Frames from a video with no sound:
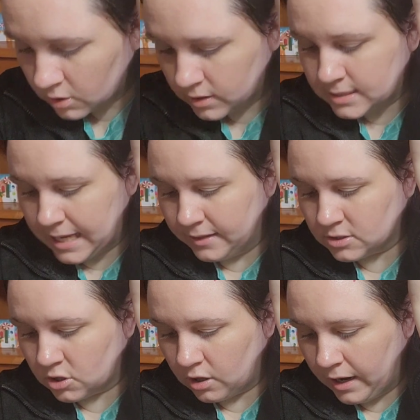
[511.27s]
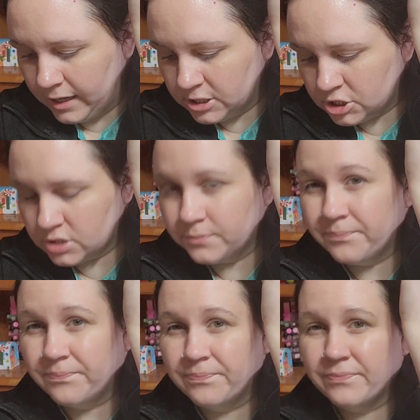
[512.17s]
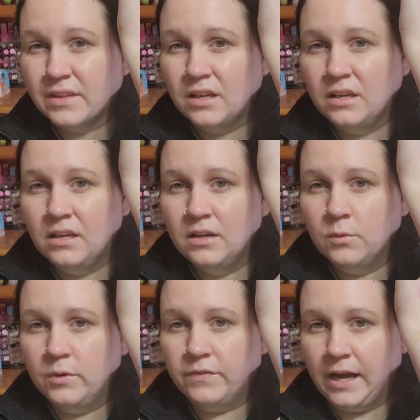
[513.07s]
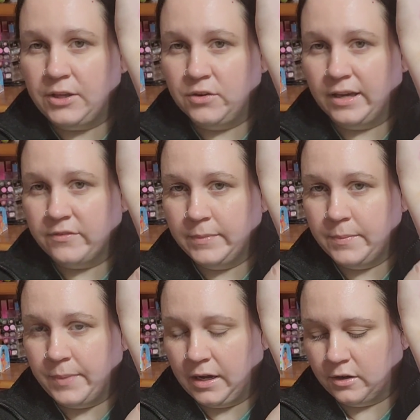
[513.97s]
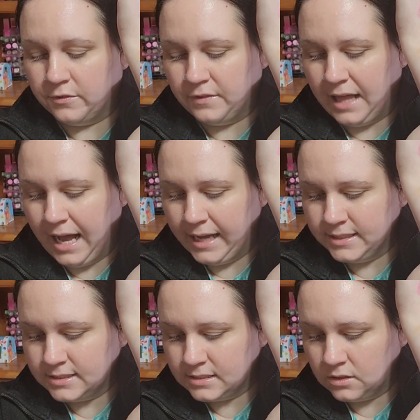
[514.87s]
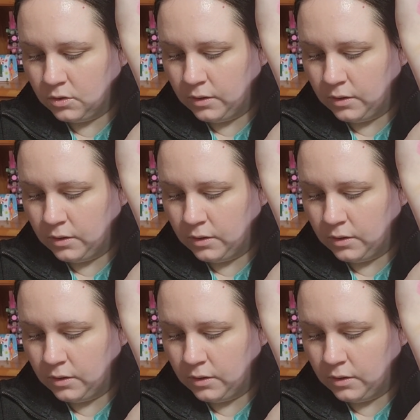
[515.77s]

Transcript: Chrysalis Crush. We've got You Give Me Butterflies.